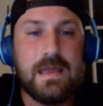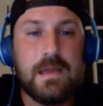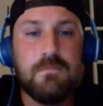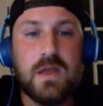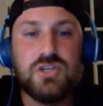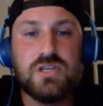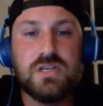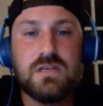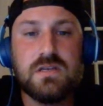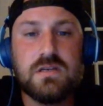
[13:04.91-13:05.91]

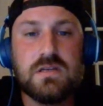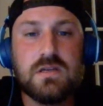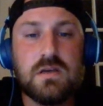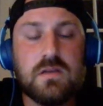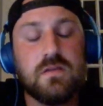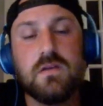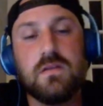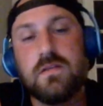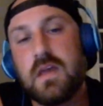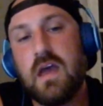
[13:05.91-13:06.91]
mentioned,
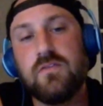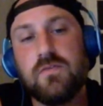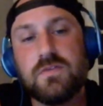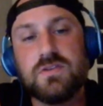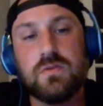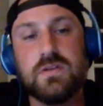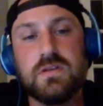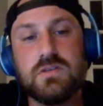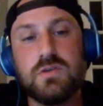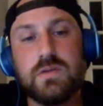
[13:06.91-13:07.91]
the guys over at
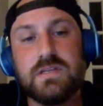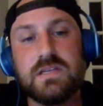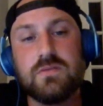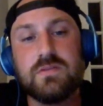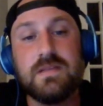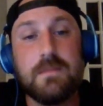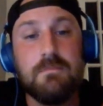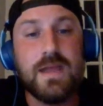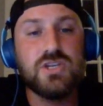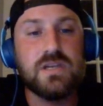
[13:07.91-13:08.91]
Solely Singleton, they
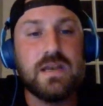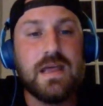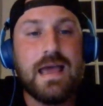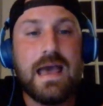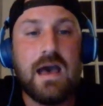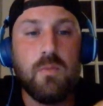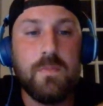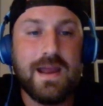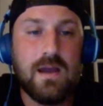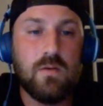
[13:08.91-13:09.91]
mentioned how
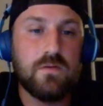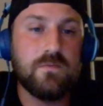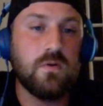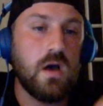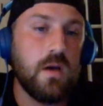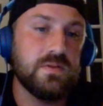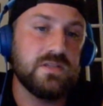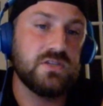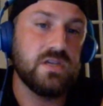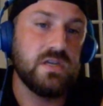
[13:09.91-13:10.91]
powerful
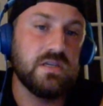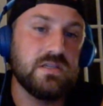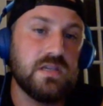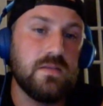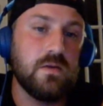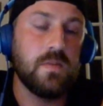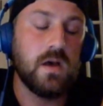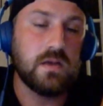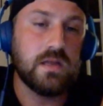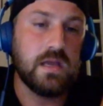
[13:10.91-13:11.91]
Opposition is in their
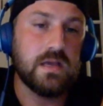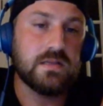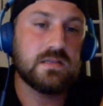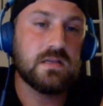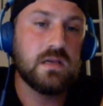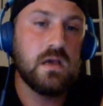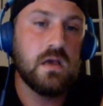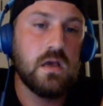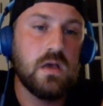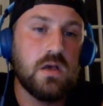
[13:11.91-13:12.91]
podcast.
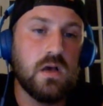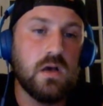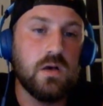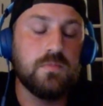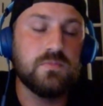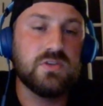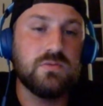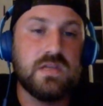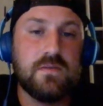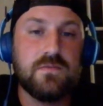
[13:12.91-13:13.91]
So
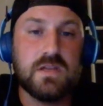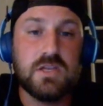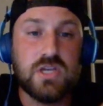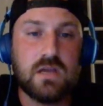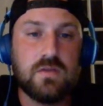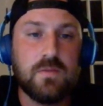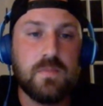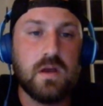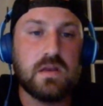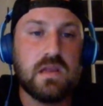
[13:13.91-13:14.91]
definitely check out their
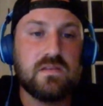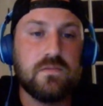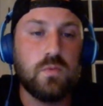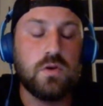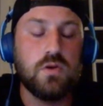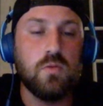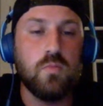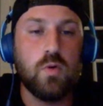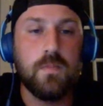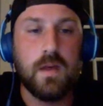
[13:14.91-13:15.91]
podcast if you want to know
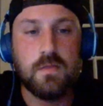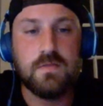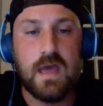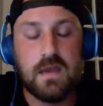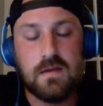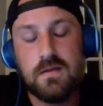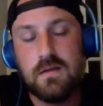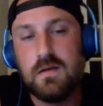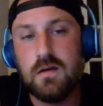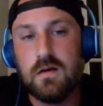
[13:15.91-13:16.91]
more about that.
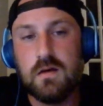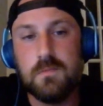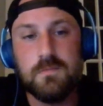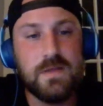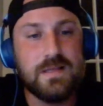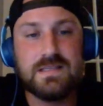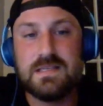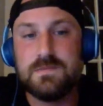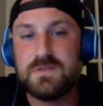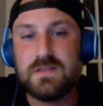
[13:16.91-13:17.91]
It
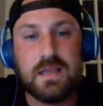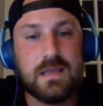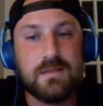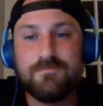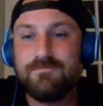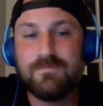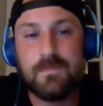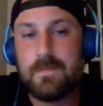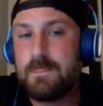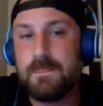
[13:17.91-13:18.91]
seems like it,
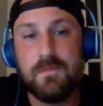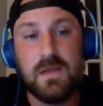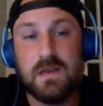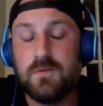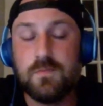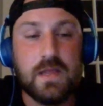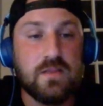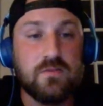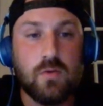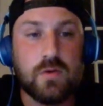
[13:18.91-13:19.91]
if you're
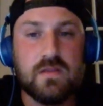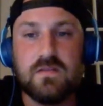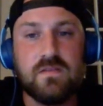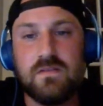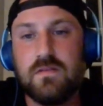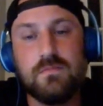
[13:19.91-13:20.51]
playing tokens, your